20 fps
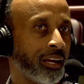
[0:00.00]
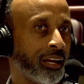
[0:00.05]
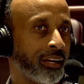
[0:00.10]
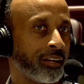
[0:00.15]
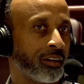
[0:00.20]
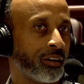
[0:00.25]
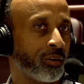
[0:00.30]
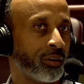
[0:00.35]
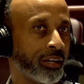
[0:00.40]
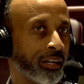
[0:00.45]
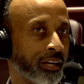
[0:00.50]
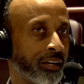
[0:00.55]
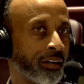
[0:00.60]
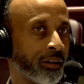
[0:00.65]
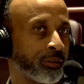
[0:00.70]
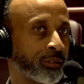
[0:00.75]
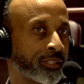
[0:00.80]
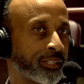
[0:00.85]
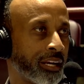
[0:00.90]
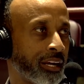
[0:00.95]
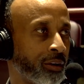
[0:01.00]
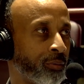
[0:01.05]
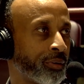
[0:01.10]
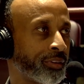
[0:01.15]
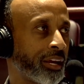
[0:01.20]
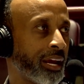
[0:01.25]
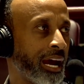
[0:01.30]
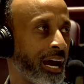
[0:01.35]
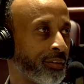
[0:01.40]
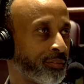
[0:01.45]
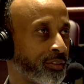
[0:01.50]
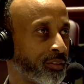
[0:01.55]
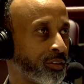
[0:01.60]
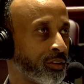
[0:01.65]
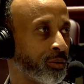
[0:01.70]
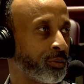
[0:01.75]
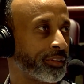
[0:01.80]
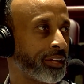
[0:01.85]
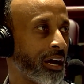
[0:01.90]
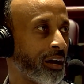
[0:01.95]
you know, and understand what they have to
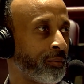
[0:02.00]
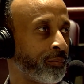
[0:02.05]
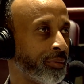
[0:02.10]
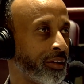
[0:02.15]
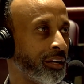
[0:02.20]
do without